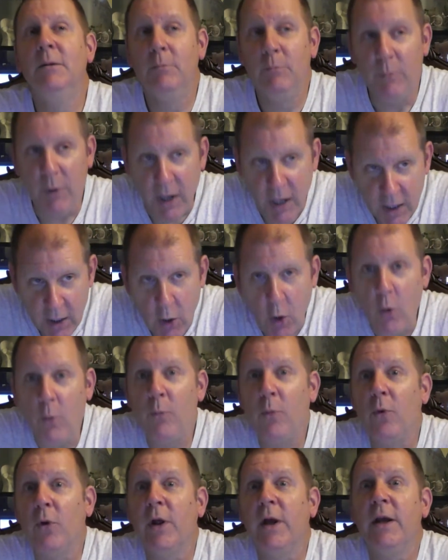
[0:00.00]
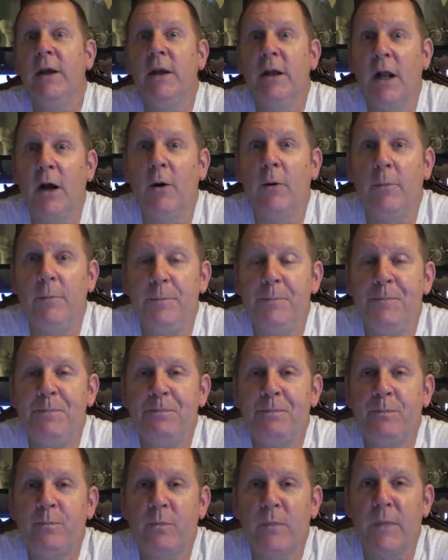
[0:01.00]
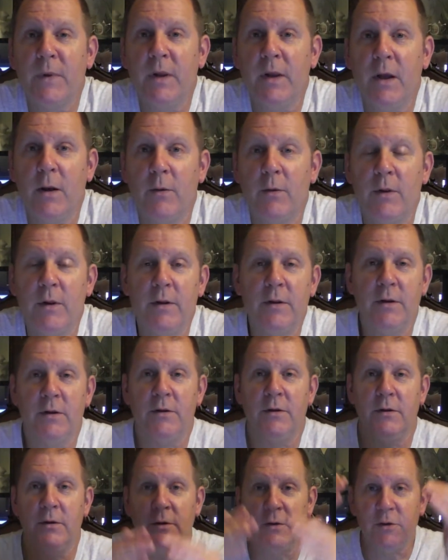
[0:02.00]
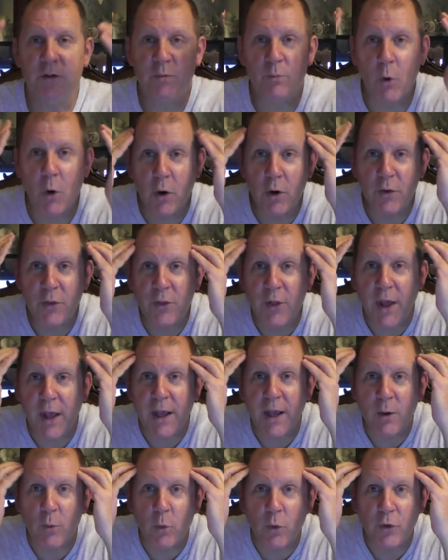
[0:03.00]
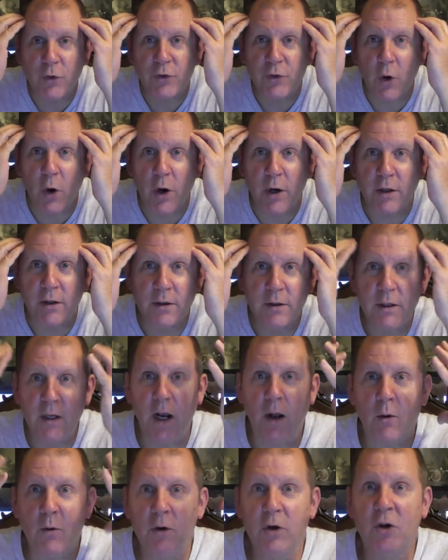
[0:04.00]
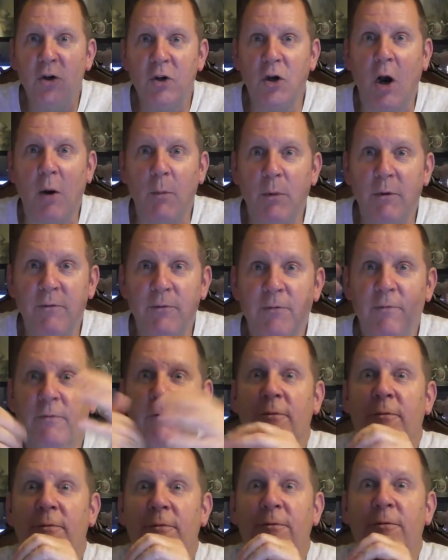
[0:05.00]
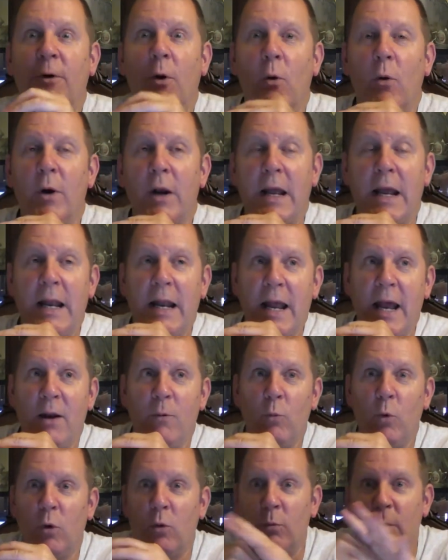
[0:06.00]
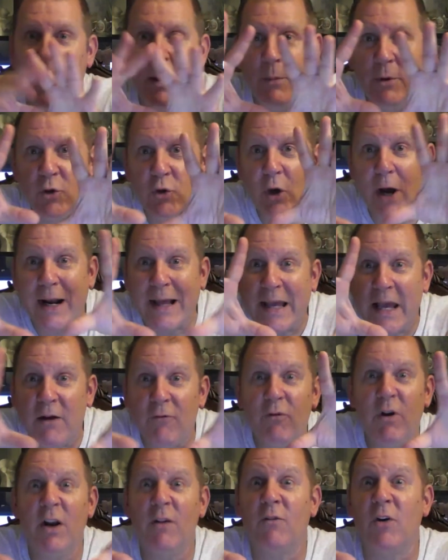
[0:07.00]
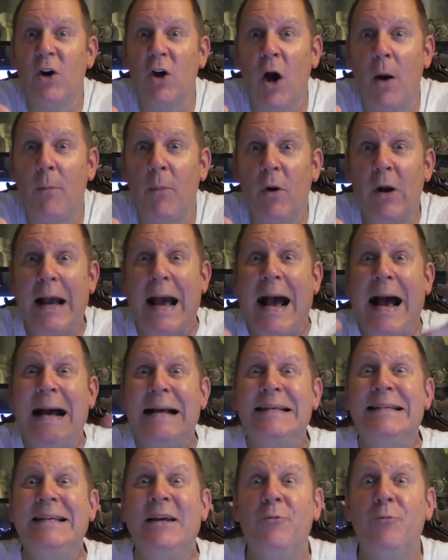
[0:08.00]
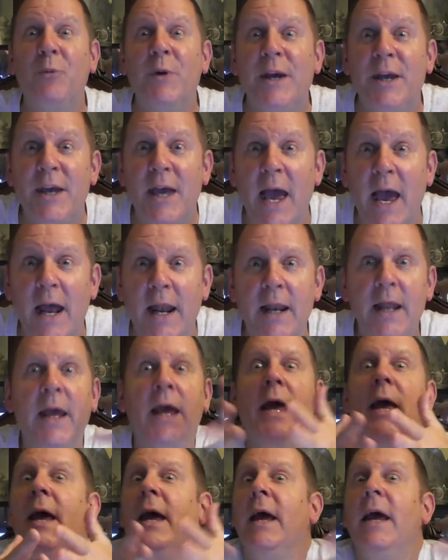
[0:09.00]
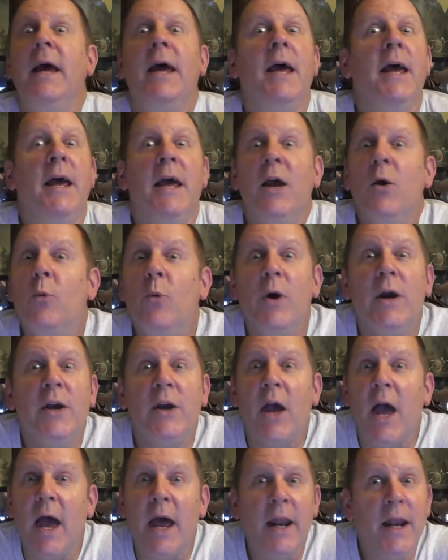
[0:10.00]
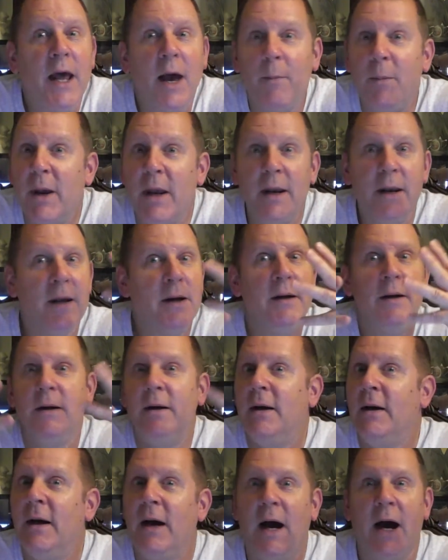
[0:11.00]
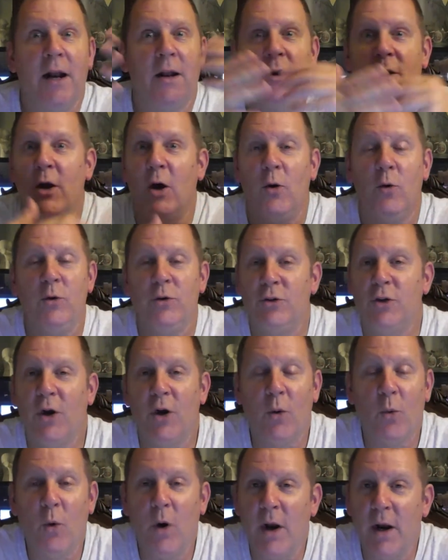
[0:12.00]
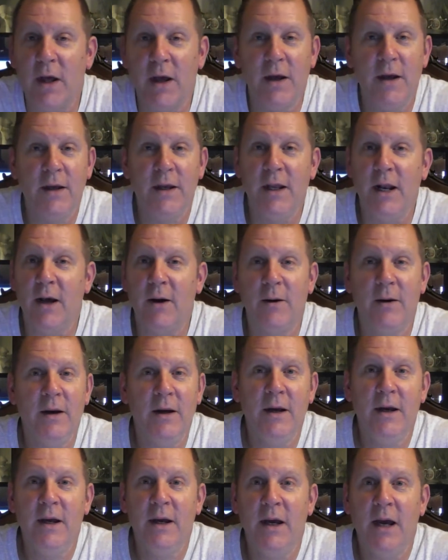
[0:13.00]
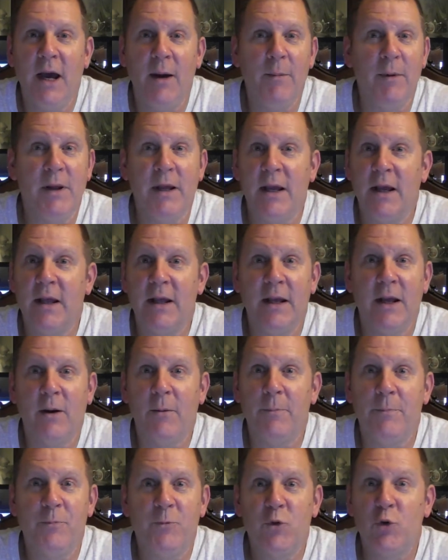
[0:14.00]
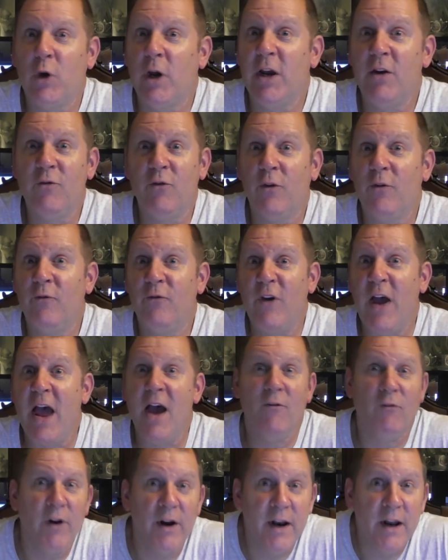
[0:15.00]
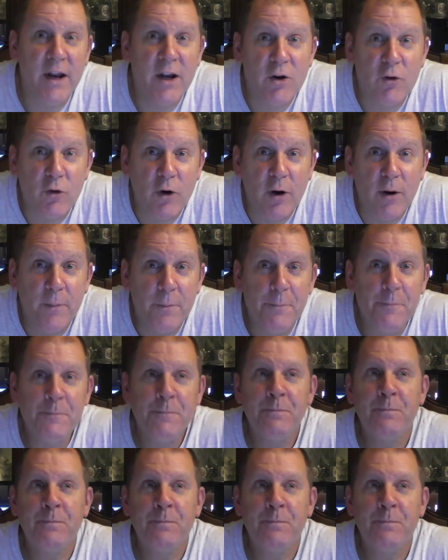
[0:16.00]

But hopefully, you know, you know, the, the smarter thinking will start, you know, coming forward and, and we'll maybe try to get rid of a couple guys if we can. If we can. I mean, I don't know who's going to want to, you know, I mean, get, you know, trade from Everett Ingram,